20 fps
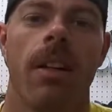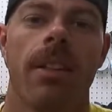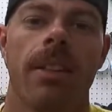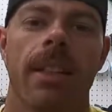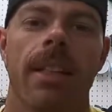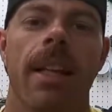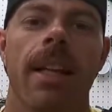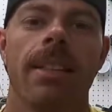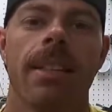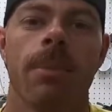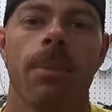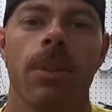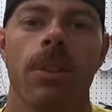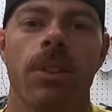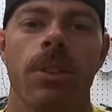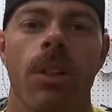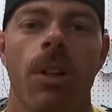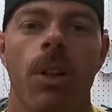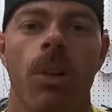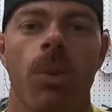On today's
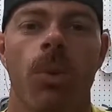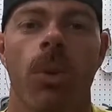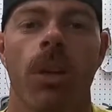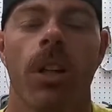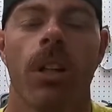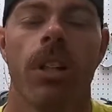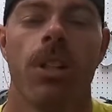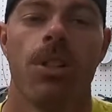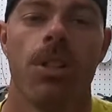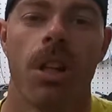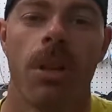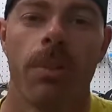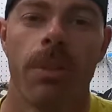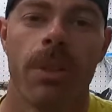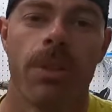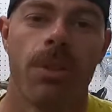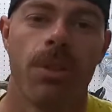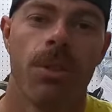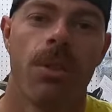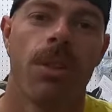episode, we're going to jump
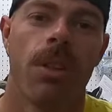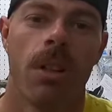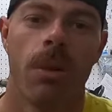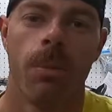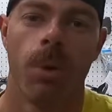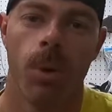into the